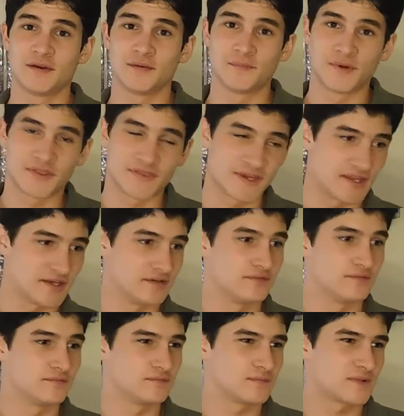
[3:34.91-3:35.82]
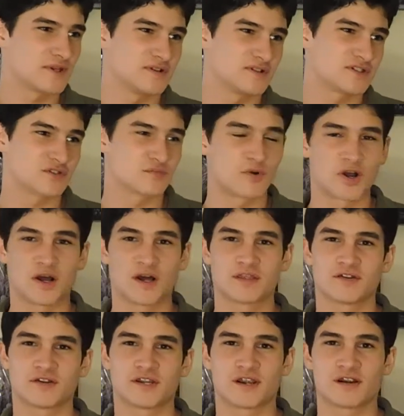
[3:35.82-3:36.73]
But then
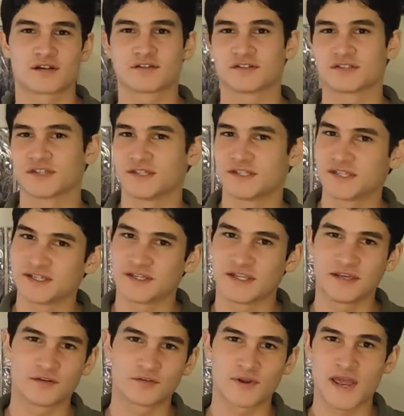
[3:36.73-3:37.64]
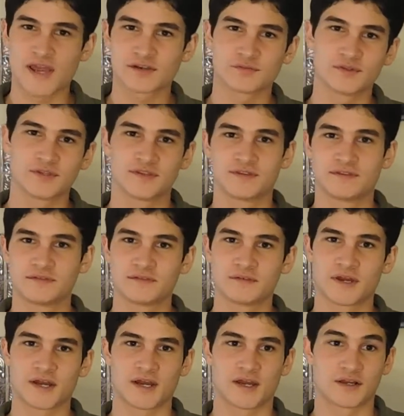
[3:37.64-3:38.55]
other characters that didn't interact with
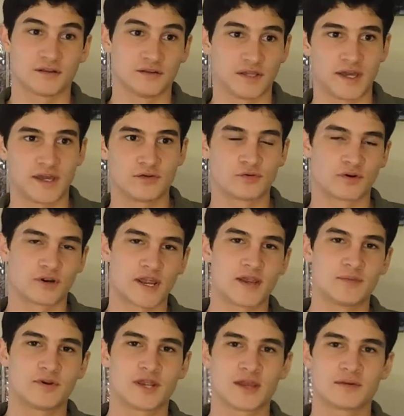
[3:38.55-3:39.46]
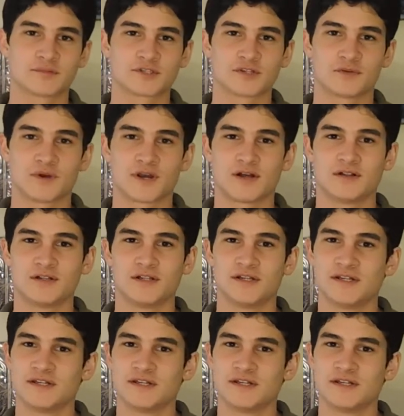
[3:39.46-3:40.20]
Glenn or Abraham so well,